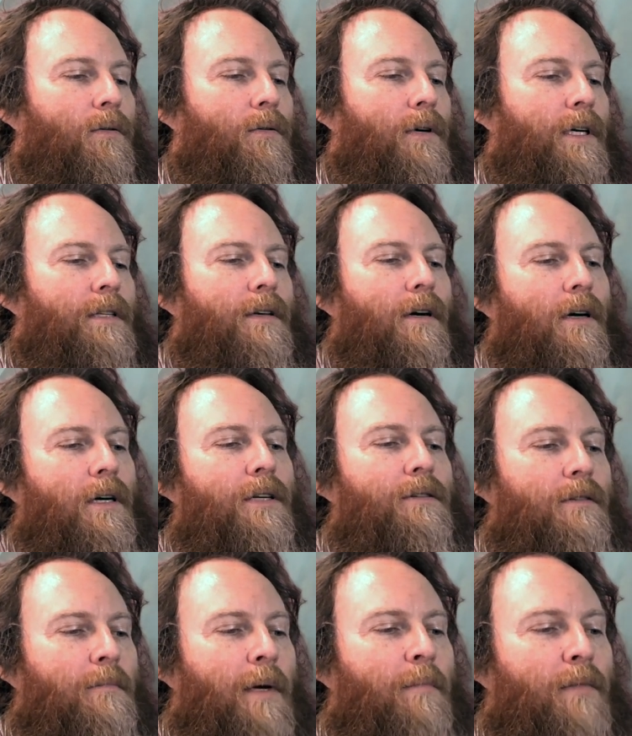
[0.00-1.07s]
it's hard to
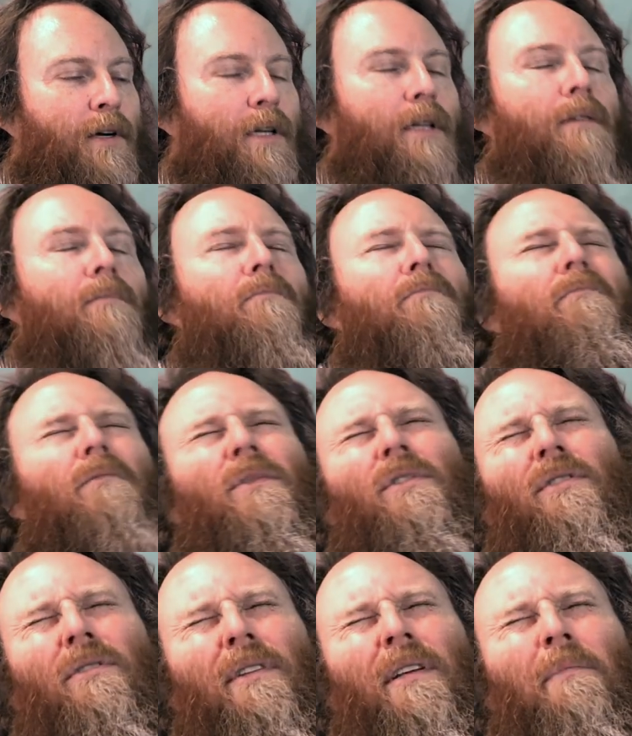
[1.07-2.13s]
remember.
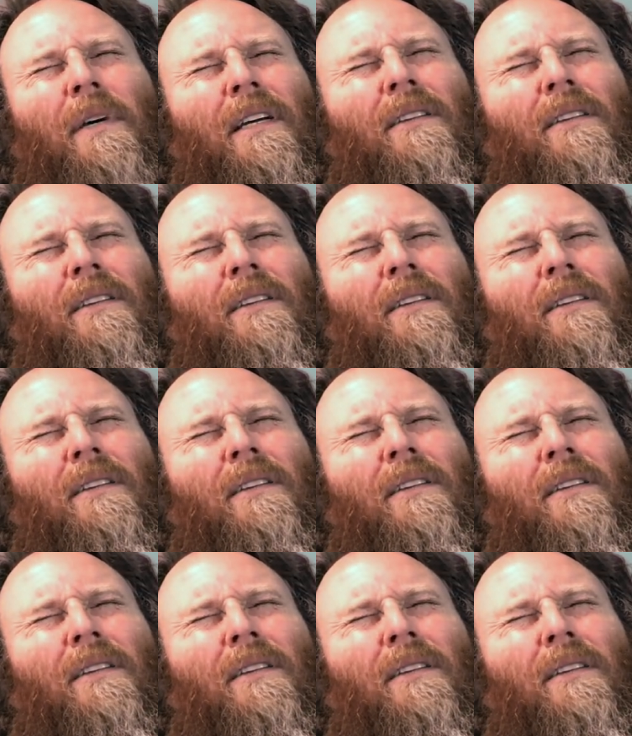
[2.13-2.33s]
Tuning my